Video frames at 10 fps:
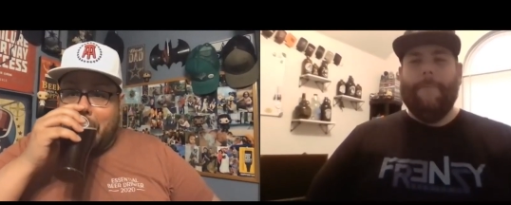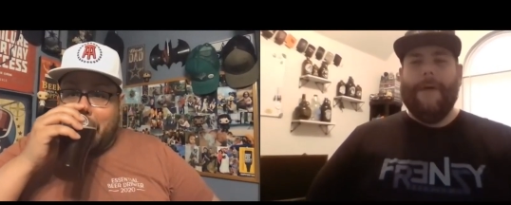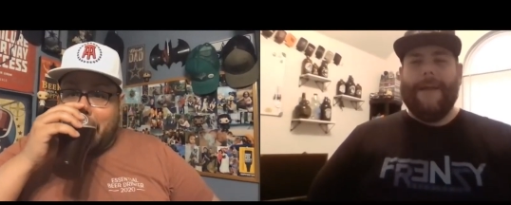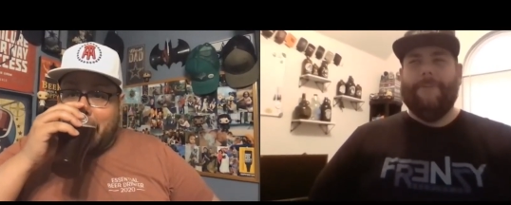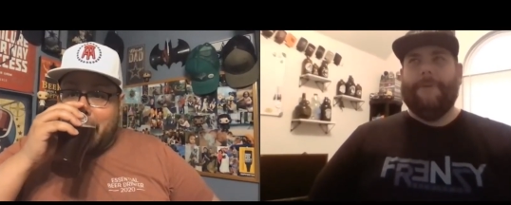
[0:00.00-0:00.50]

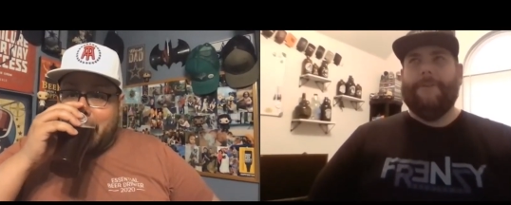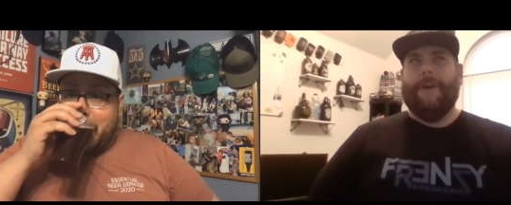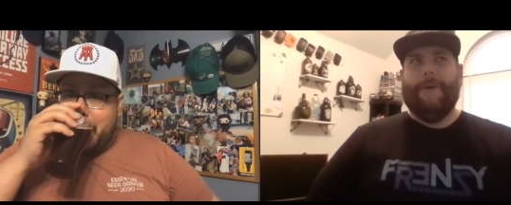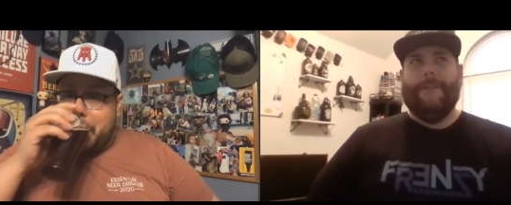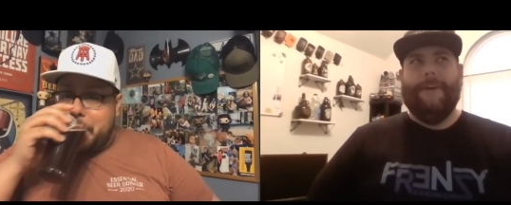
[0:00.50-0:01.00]
Speaker 1: I guess we can
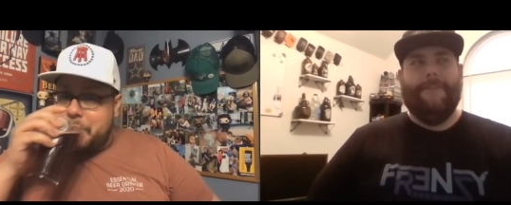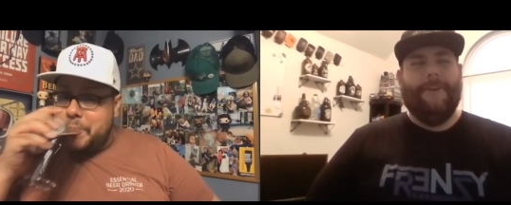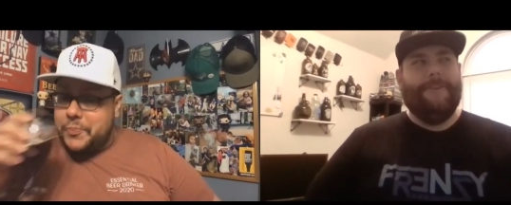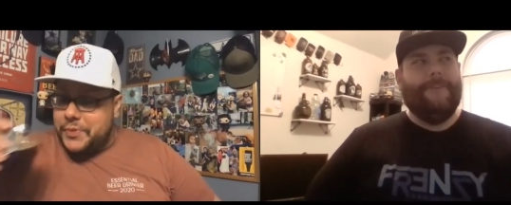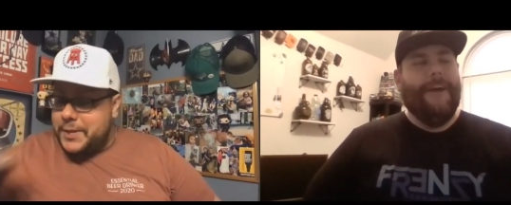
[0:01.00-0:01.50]
talk about that
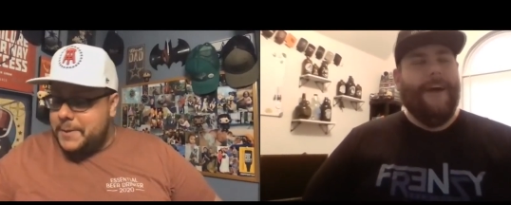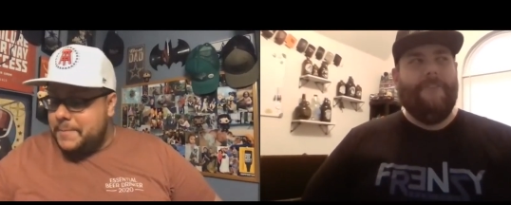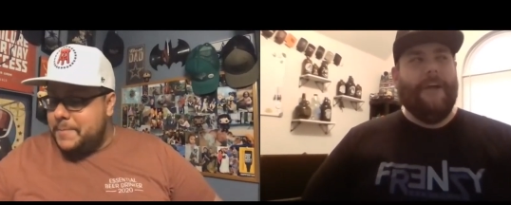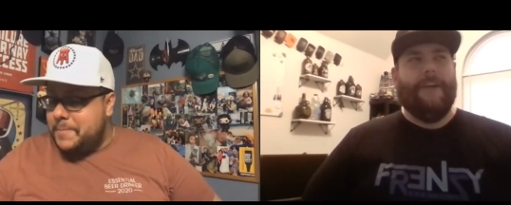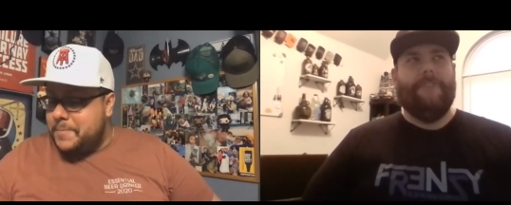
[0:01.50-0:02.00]
first. I
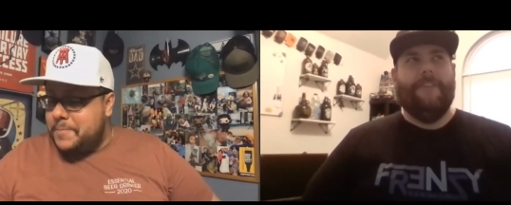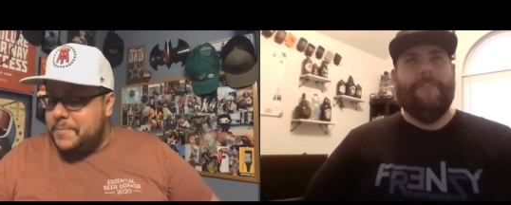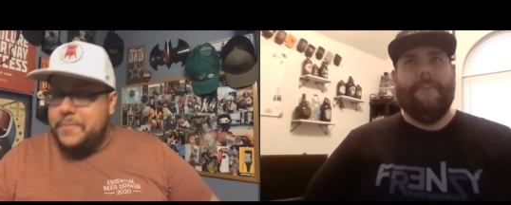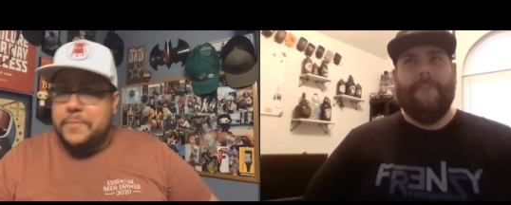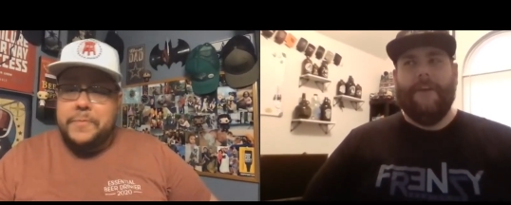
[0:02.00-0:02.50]
feel like I say
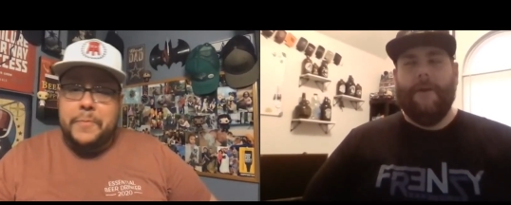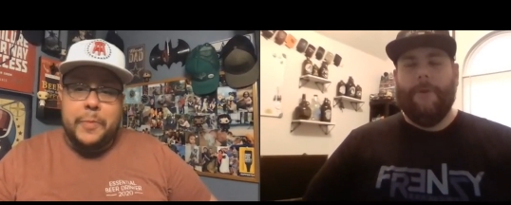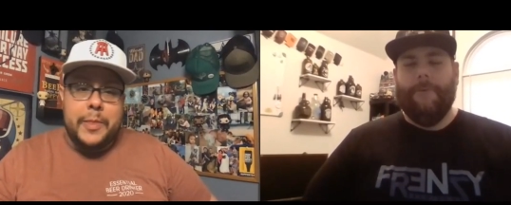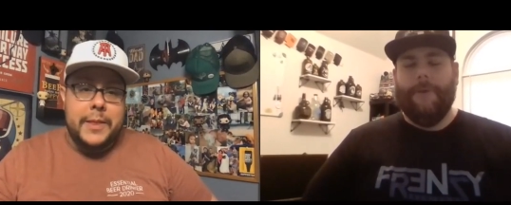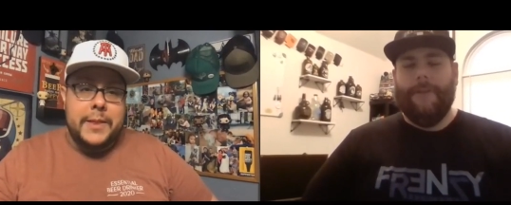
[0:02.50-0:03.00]
this every time we
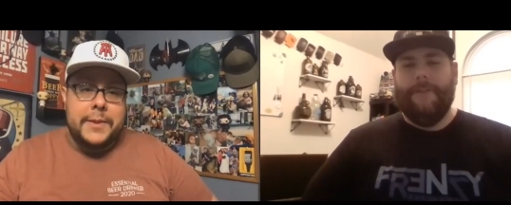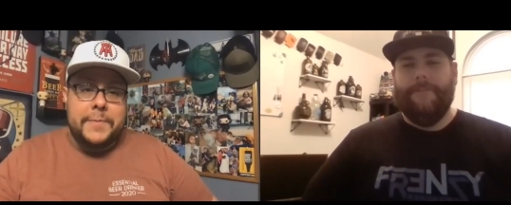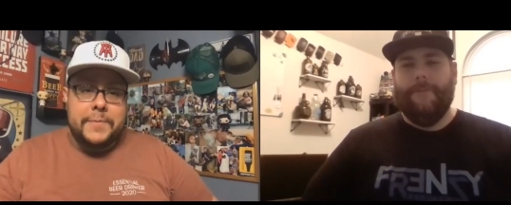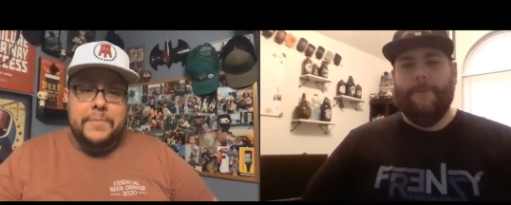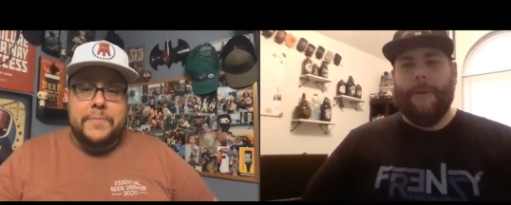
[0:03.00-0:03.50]
do one of
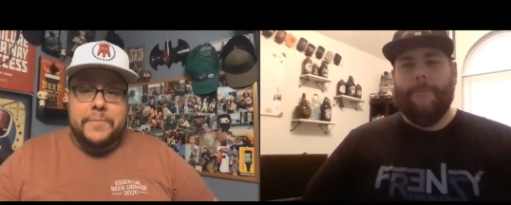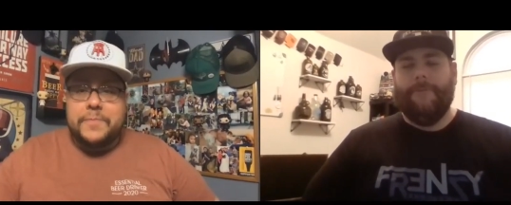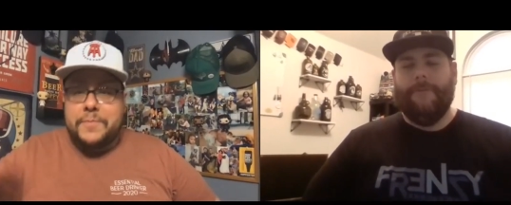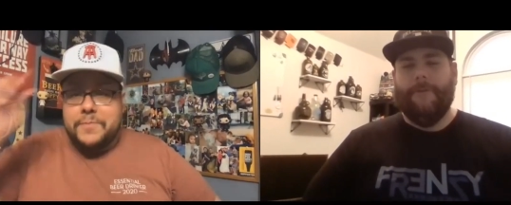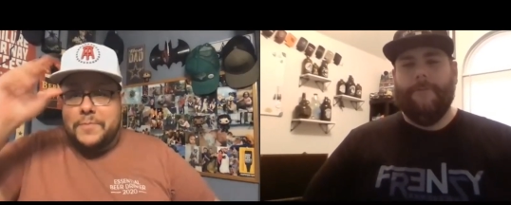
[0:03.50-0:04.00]
these Zoom
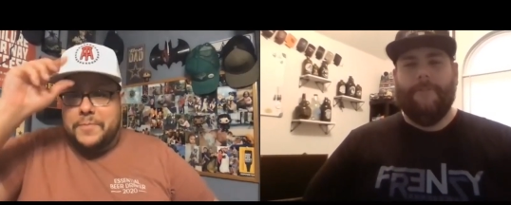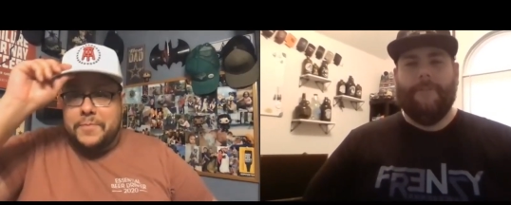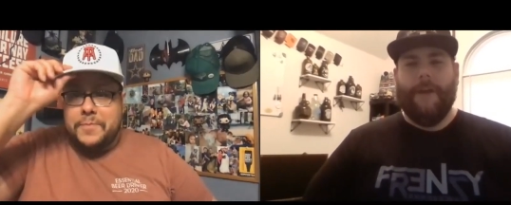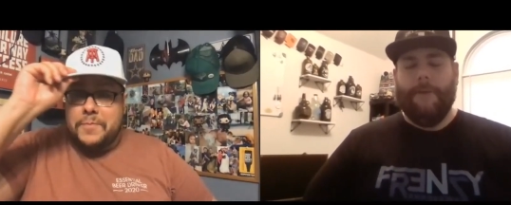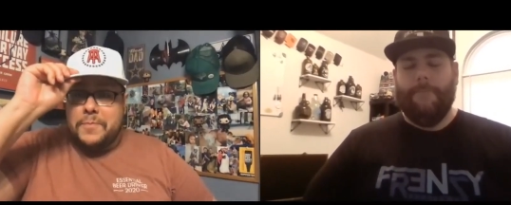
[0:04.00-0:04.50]
episodes or
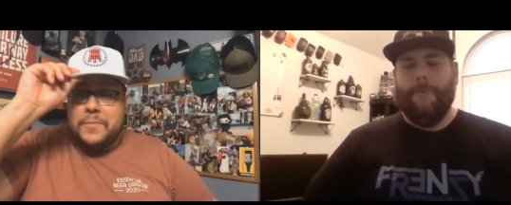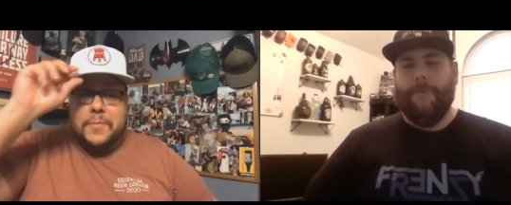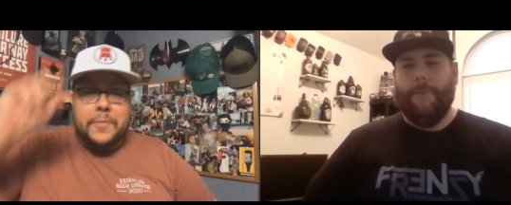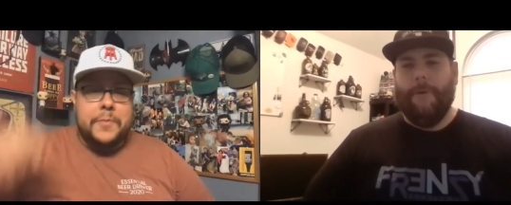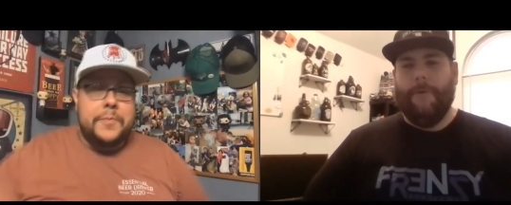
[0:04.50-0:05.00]
Skype
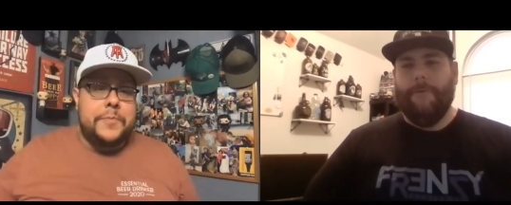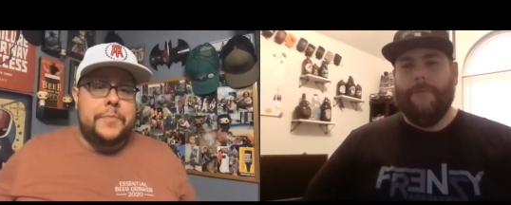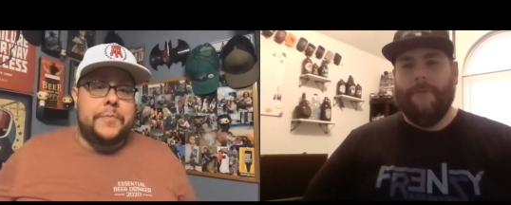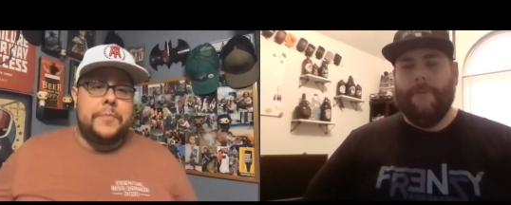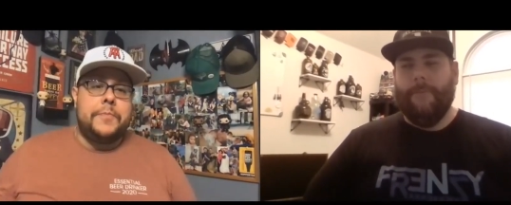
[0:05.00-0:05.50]
before we were doing
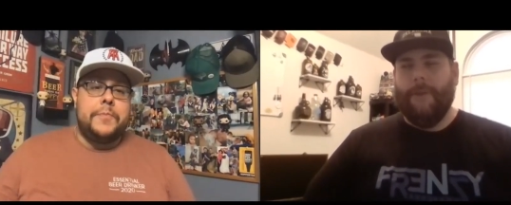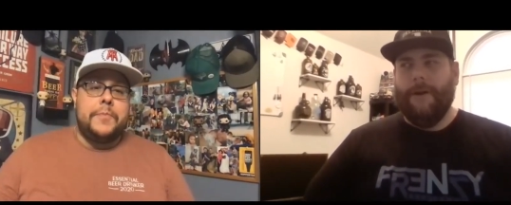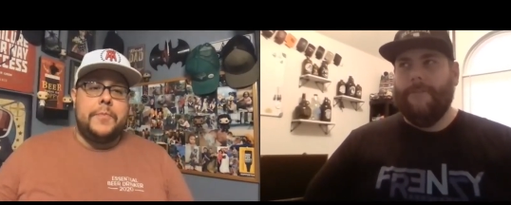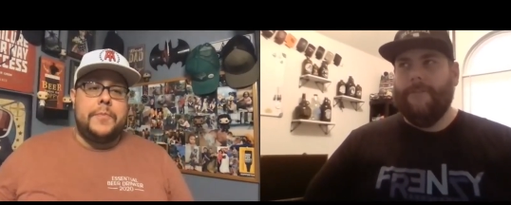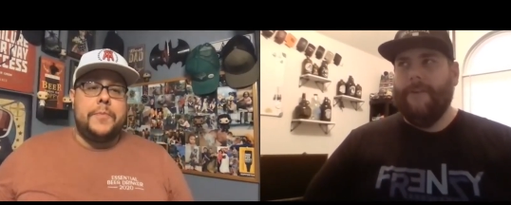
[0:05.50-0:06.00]
Zoom, where
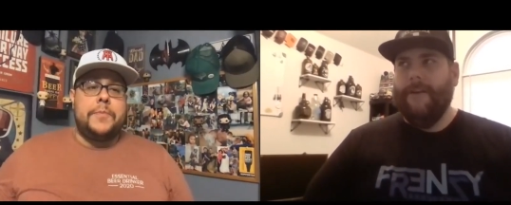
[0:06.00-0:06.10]
it's